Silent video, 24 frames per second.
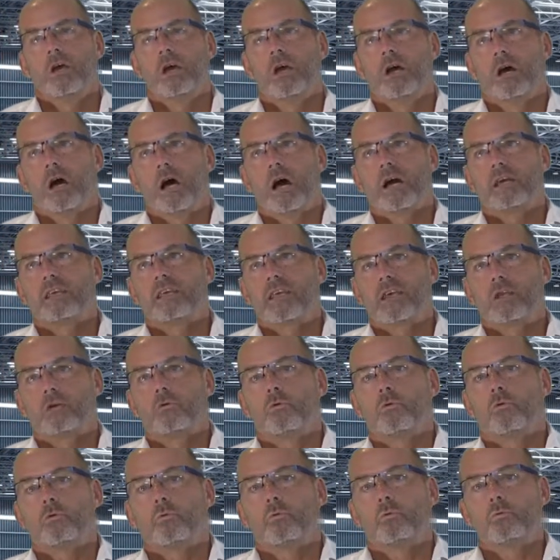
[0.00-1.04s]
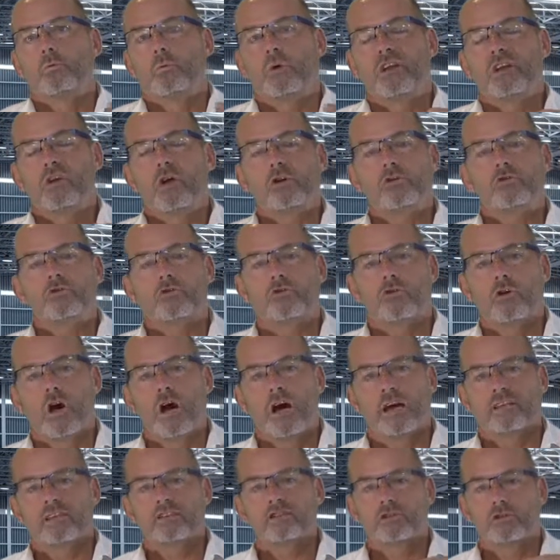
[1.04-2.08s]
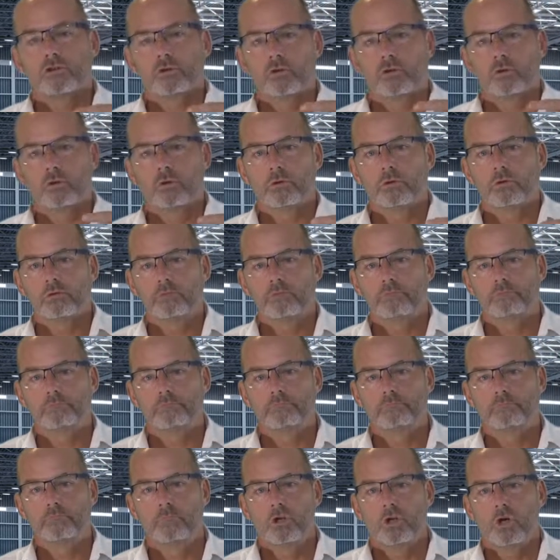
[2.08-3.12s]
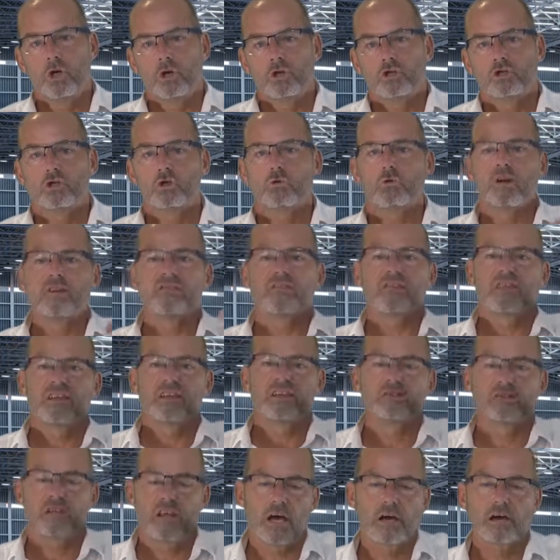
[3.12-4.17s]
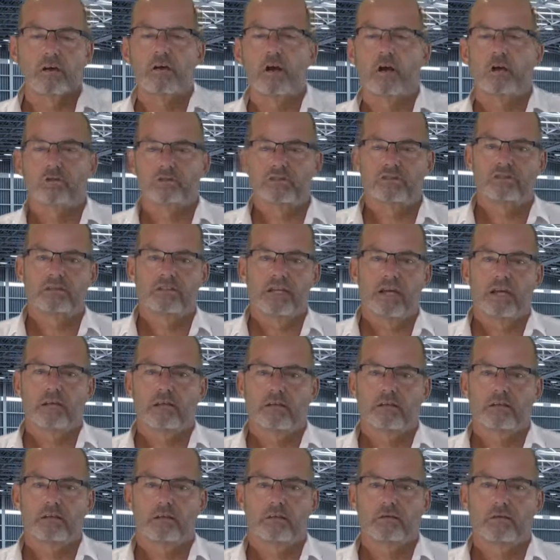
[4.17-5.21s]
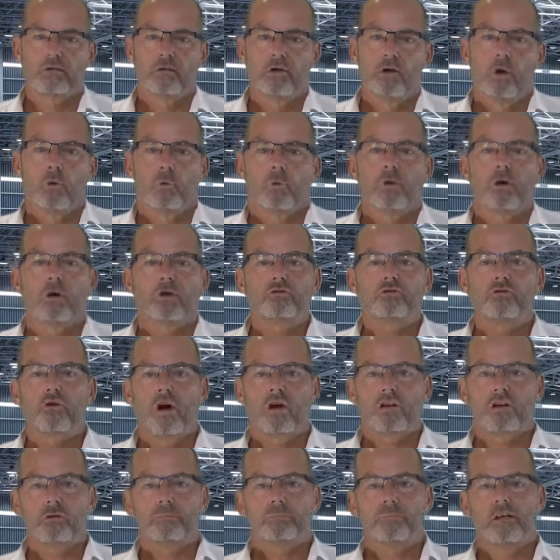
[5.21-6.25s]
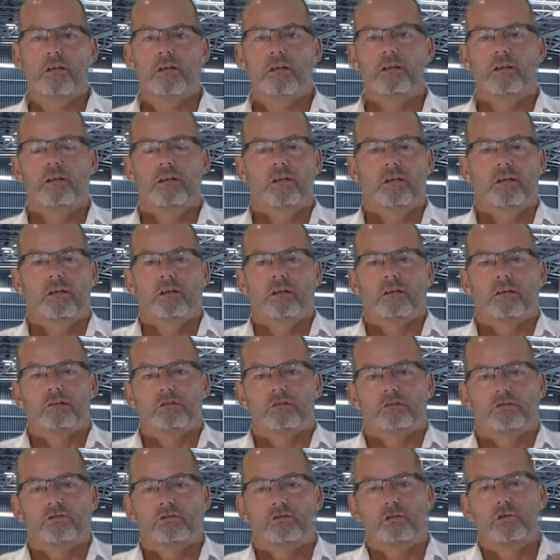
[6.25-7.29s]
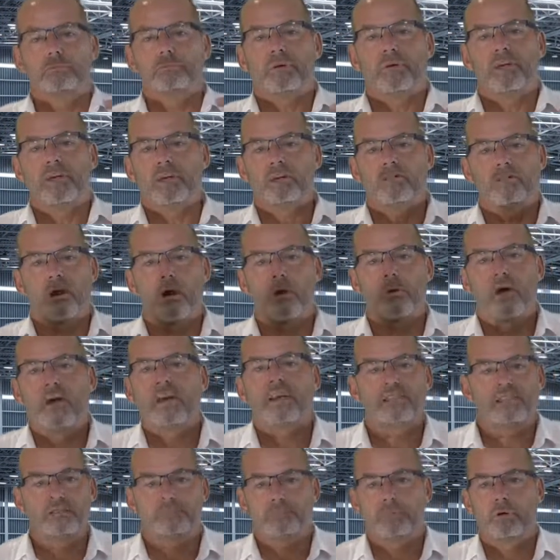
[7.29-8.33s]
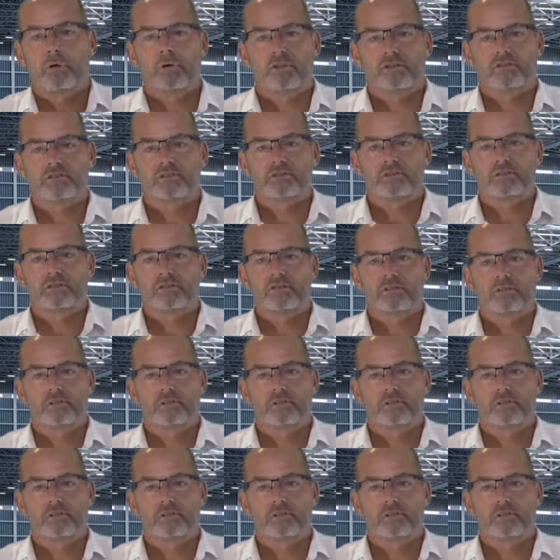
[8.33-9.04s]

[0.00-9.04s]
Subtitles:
again, we're not trying to do everything to that gold standard. We're not trying to be superhero experts